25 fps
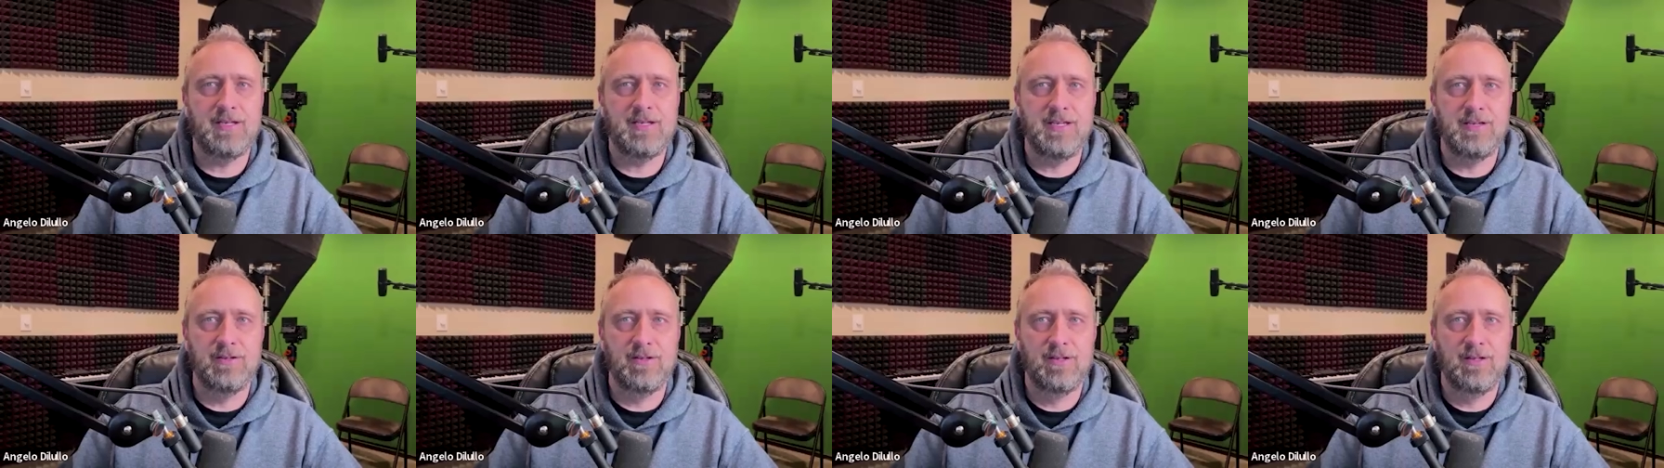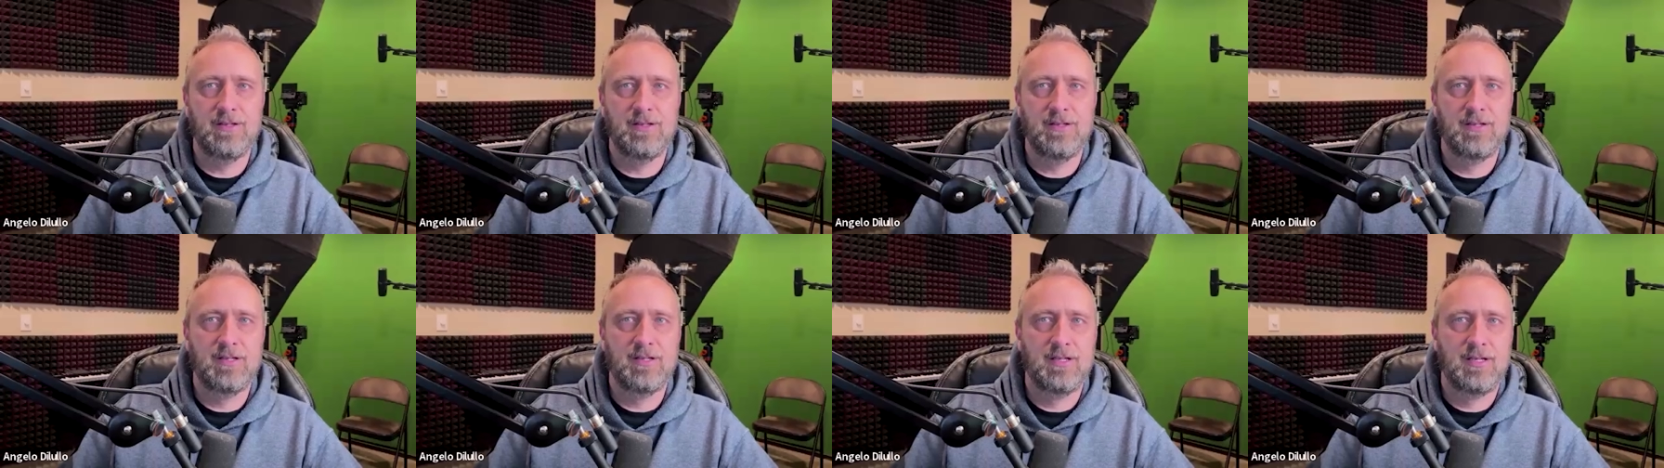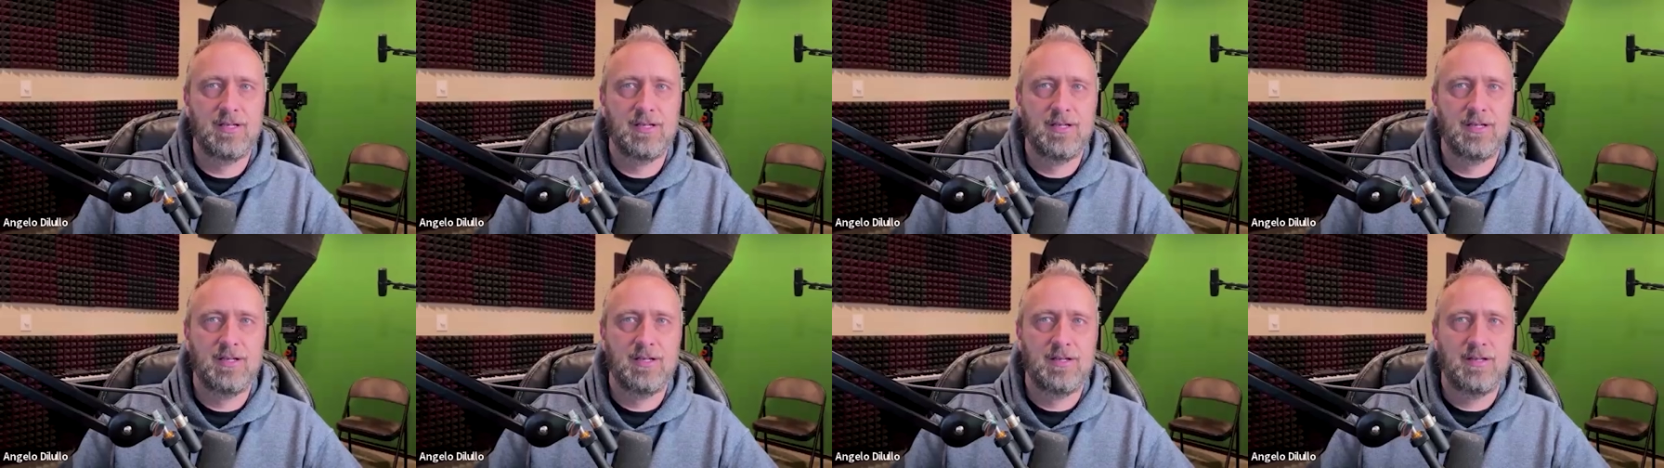deal
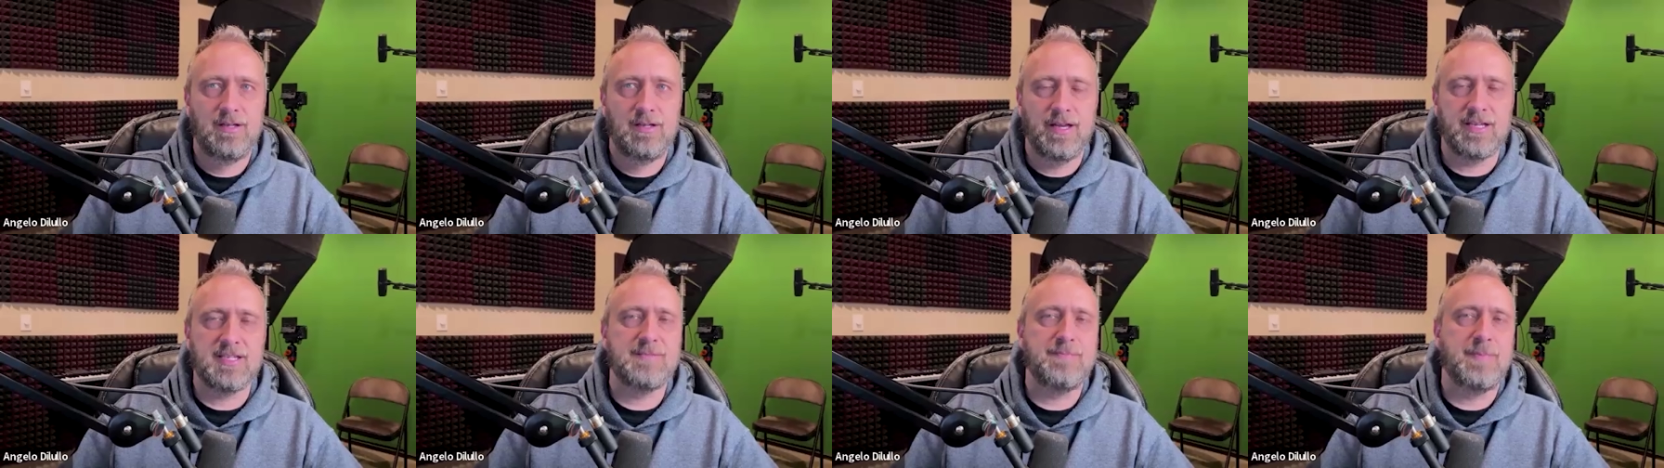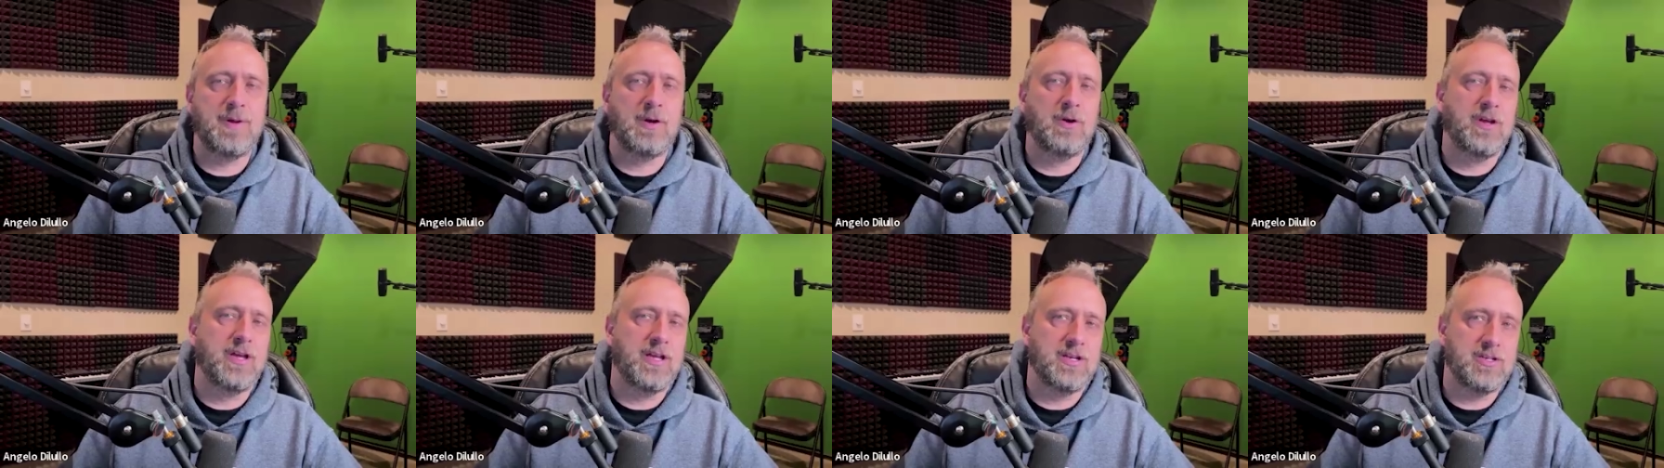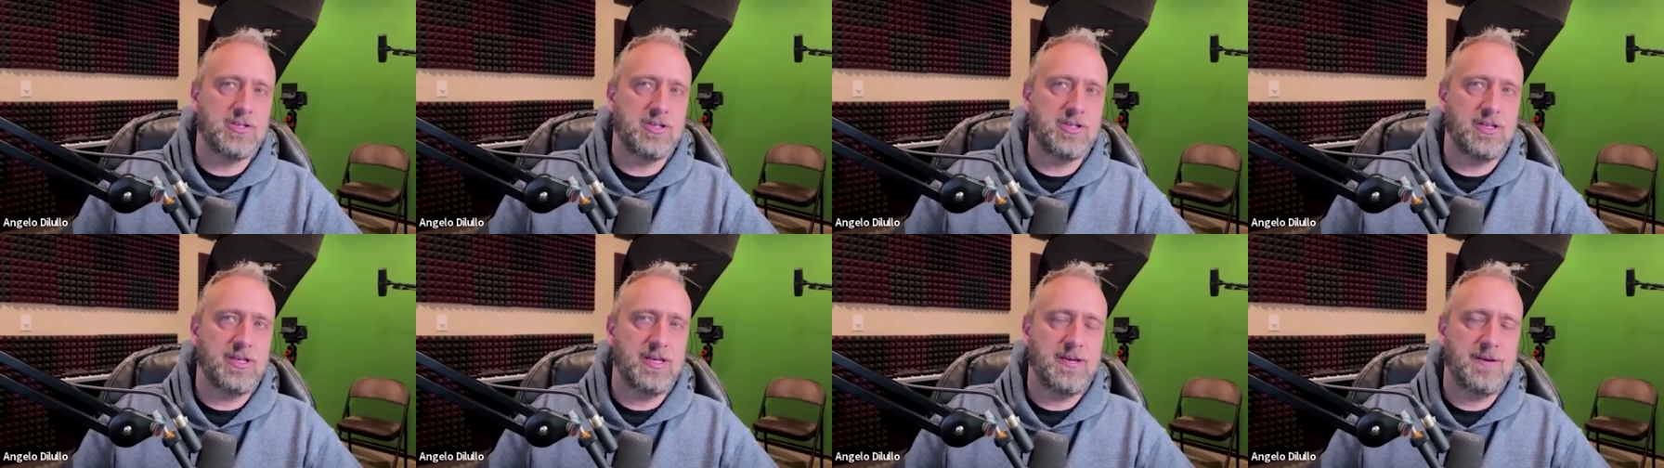
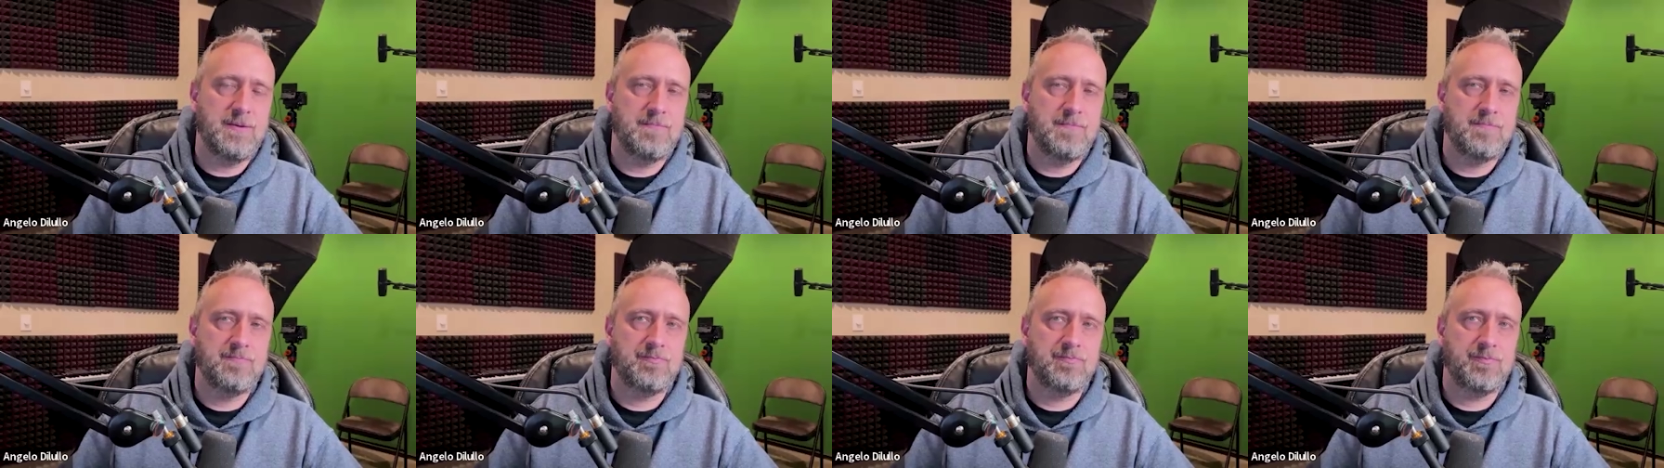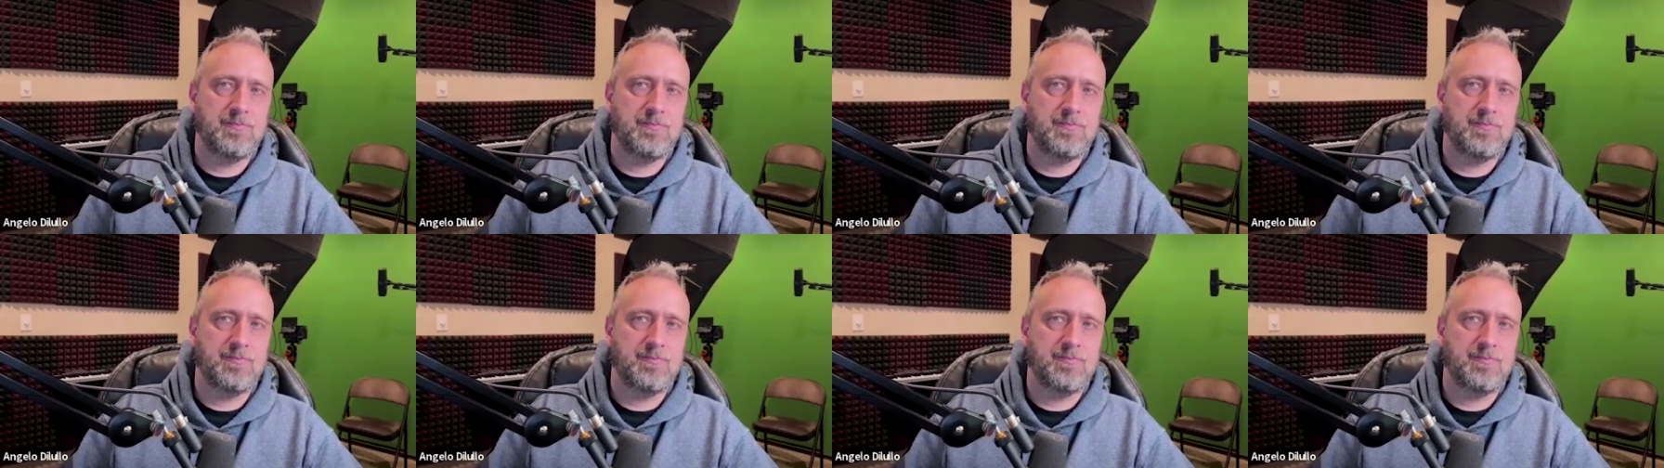experientially,